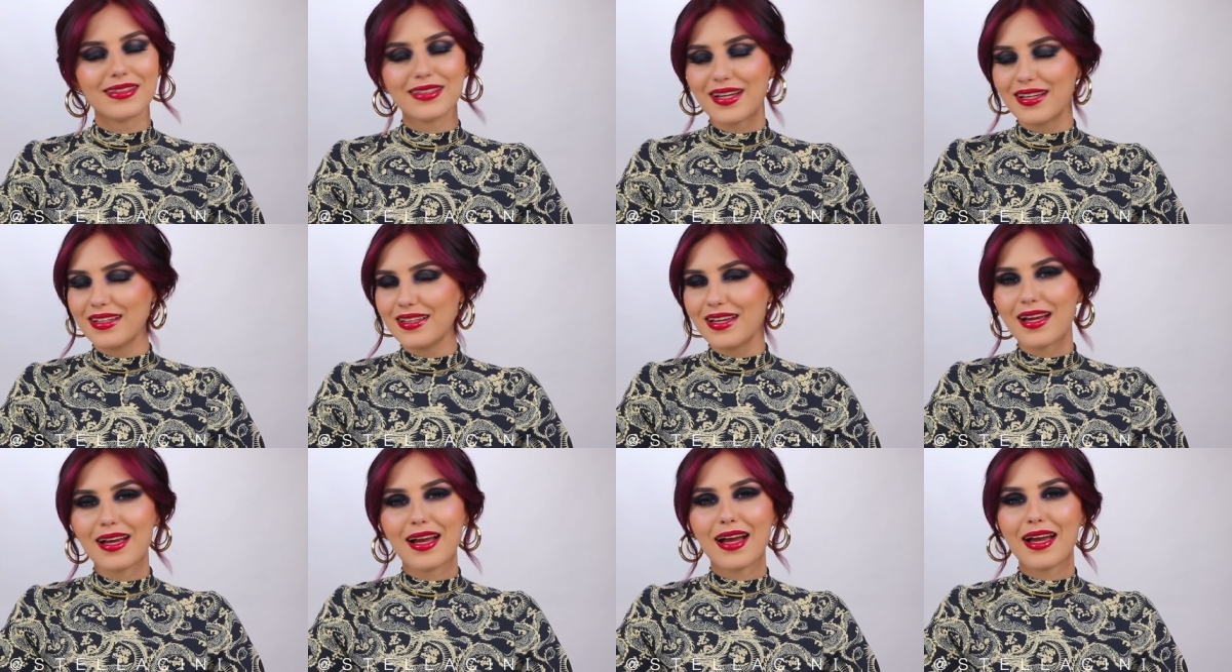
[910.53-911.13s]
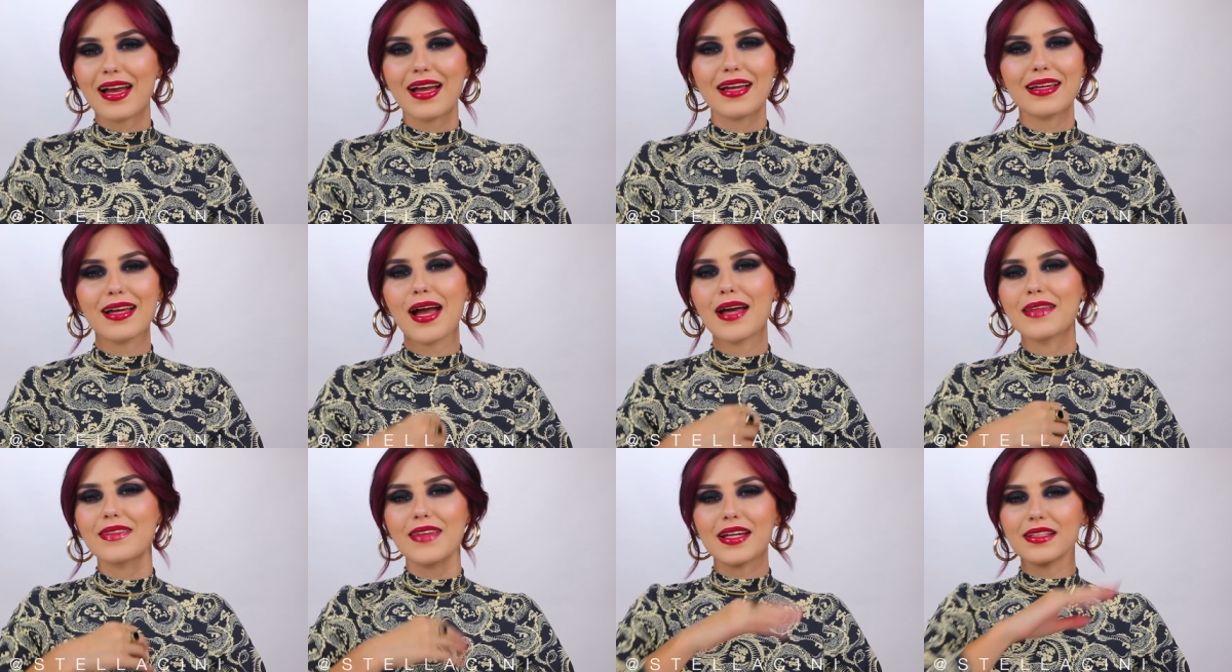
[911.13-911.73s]
I,
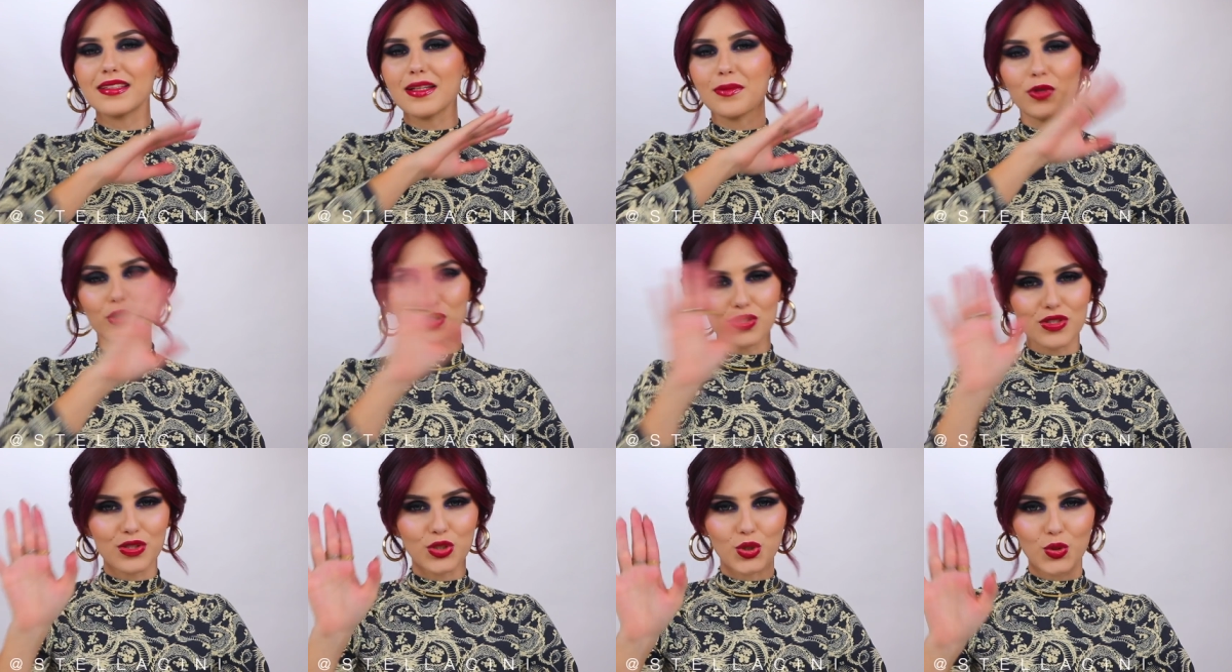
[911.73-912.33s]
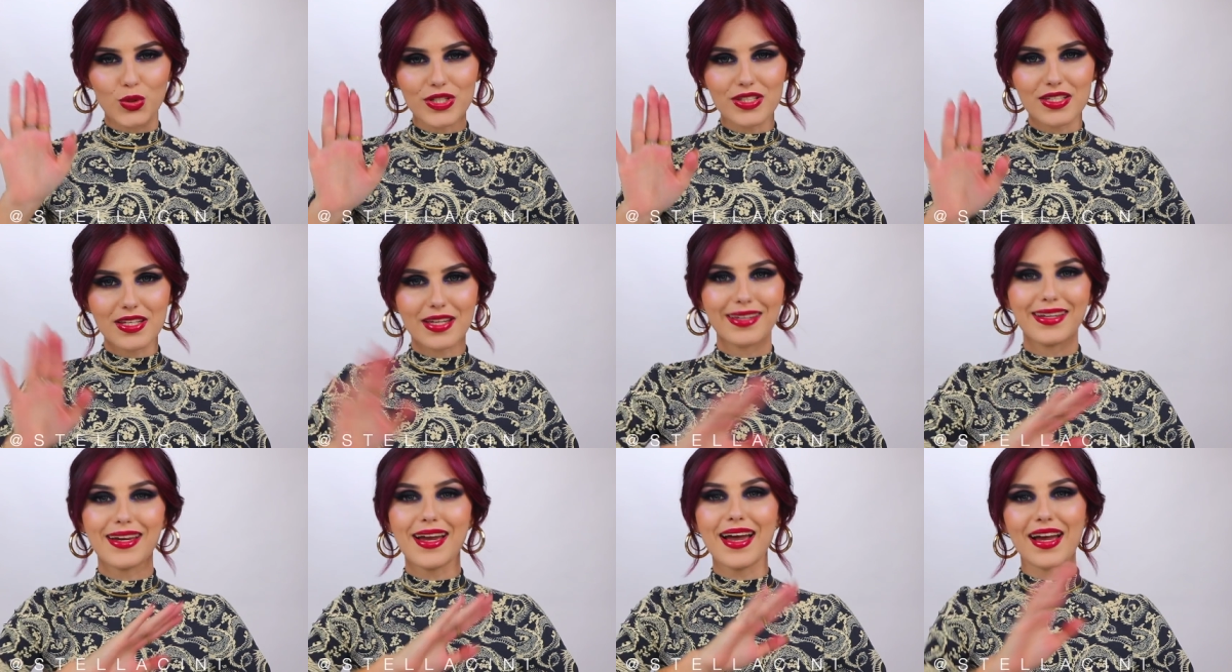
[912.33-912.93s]
I, that I'm not
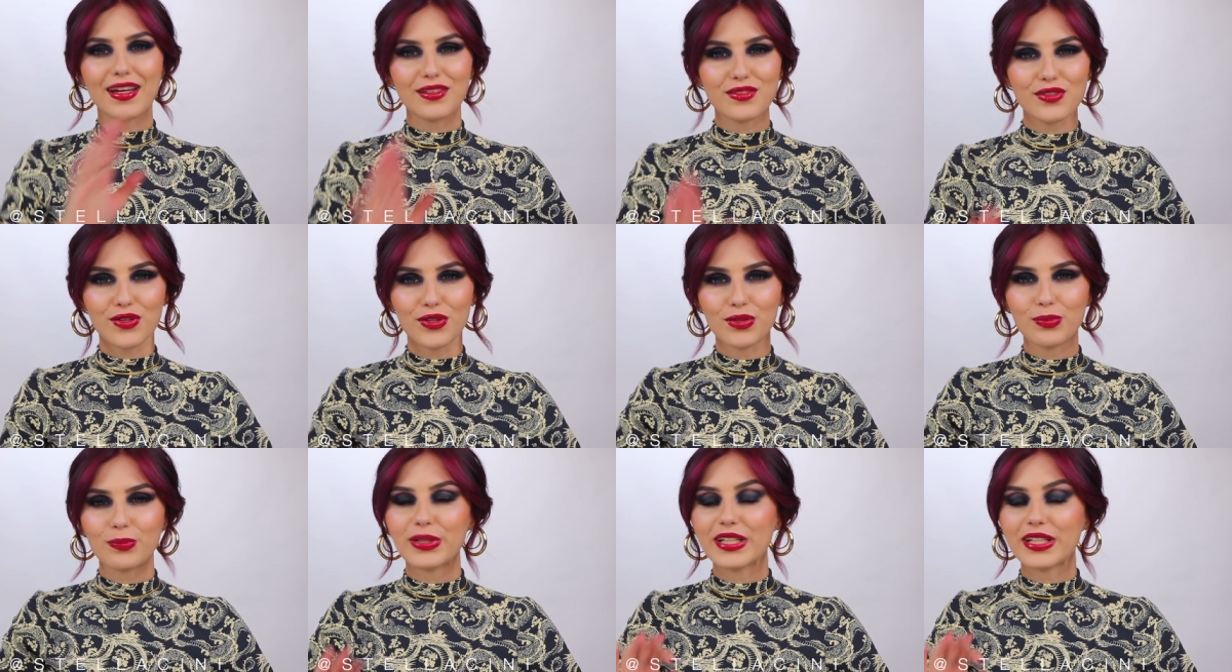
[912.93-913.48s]
endorsing at all.